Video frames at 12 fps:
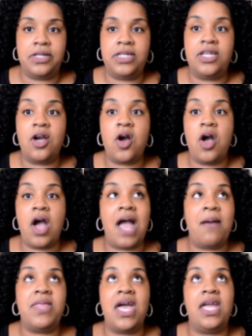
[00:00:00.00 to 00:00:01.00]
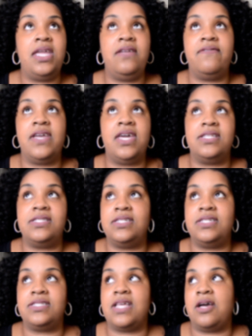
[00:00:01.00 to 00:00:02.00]
Y'all, I'm not even editing
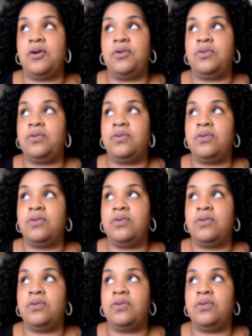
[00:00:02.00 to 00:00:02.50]
this out.